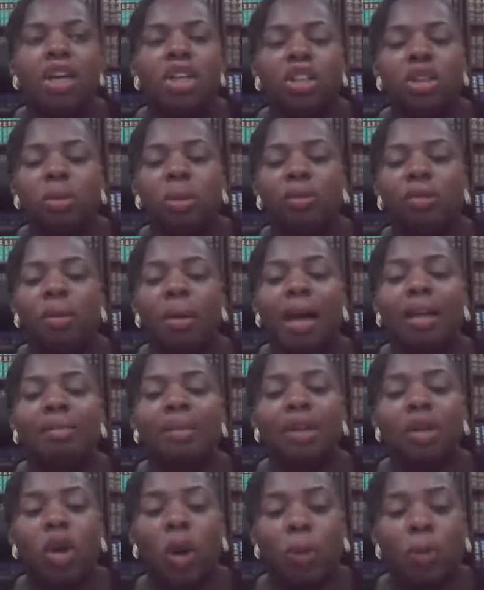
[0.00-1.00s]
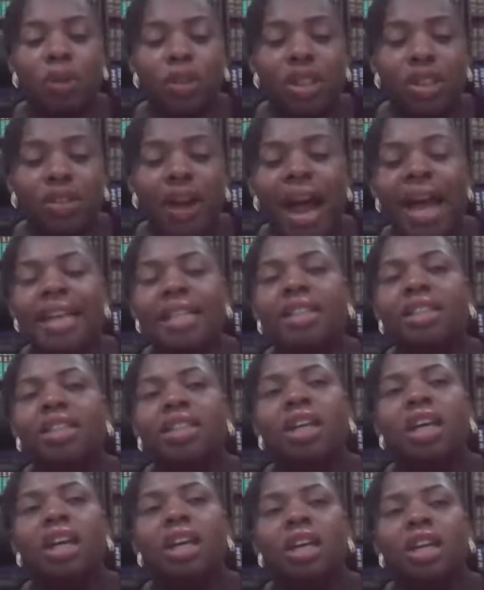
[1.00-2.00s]
Some of them have been
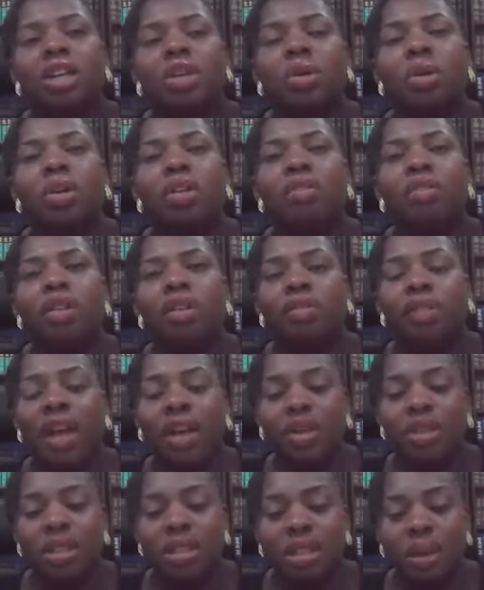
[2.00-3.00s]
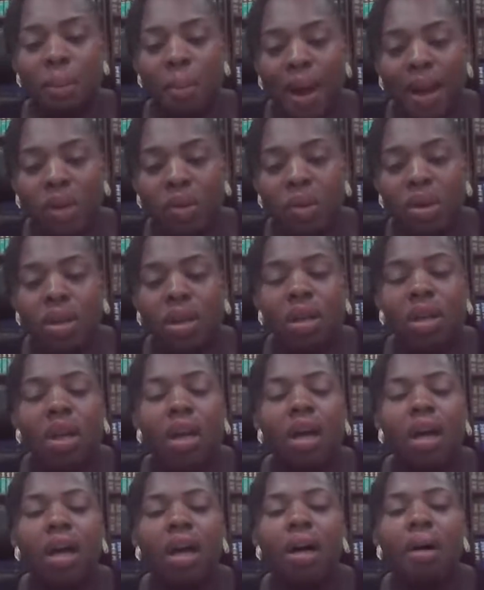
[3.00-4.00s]
computerized. You know, even if they're using the manual
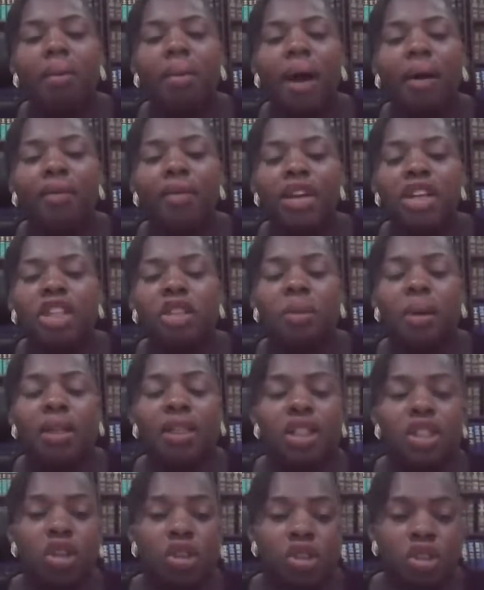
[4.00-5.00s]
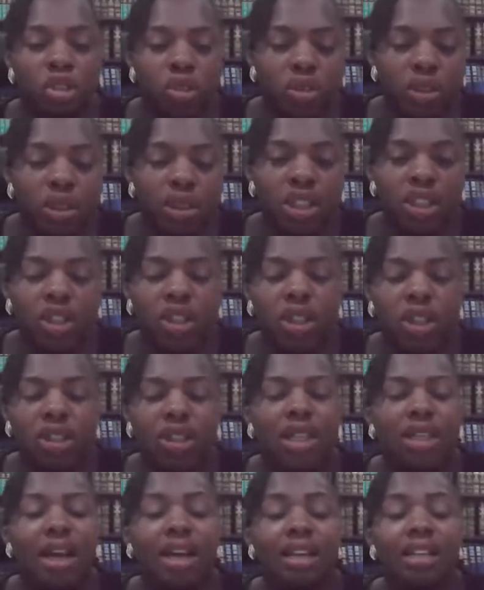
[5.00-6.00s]
arrangement in your jurisdiction,
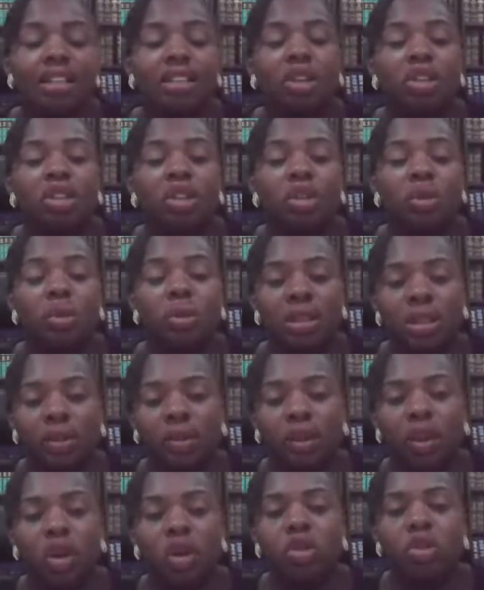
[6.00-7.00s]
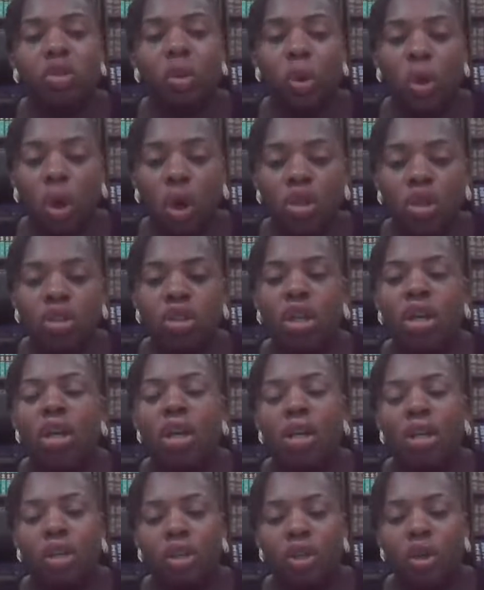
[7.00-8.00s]
it's not so difficult to lodge
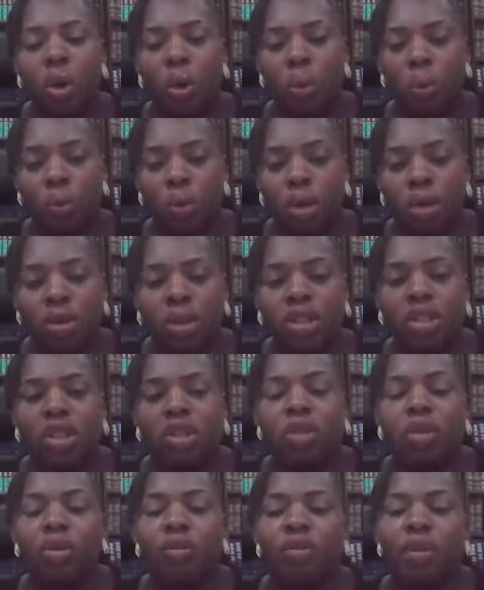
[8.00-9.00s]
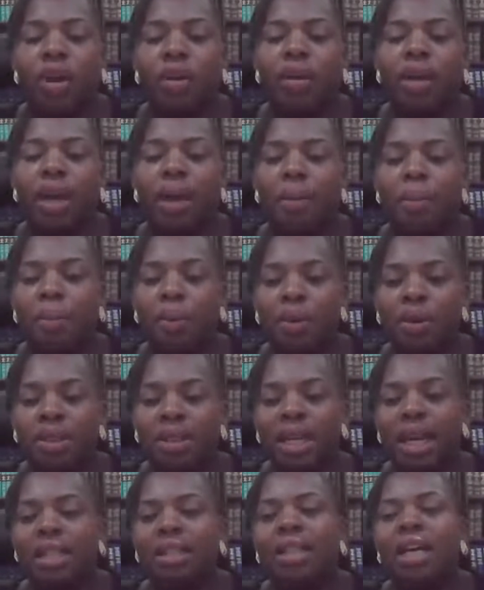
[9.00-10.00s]
your will. It's also very
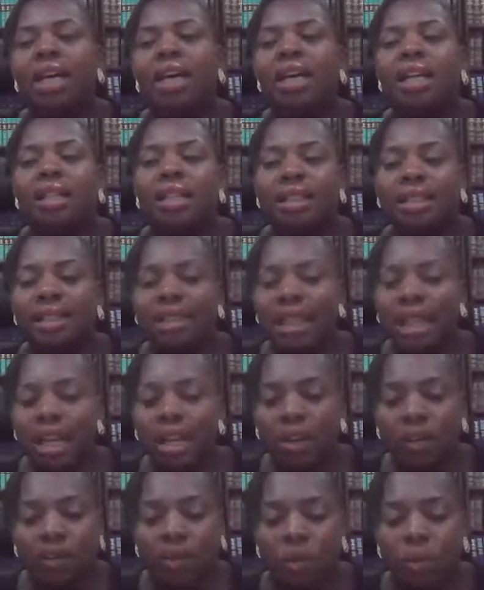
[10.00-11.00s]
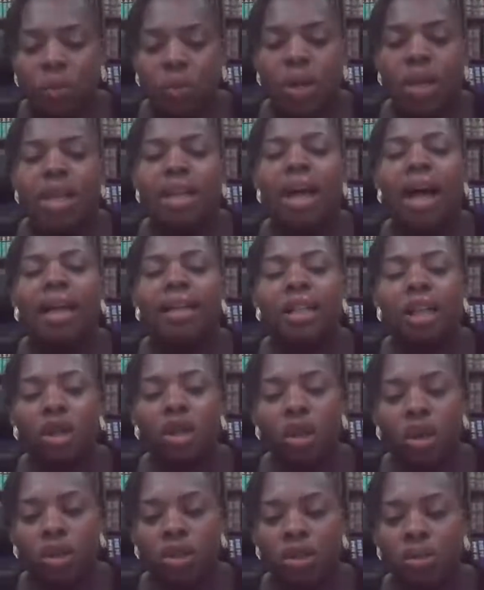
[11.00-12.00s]
important, the sealing of the will and
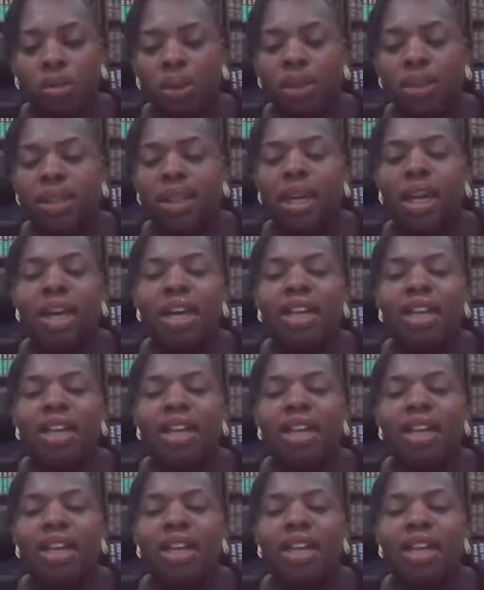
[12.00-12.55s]
the lodgement.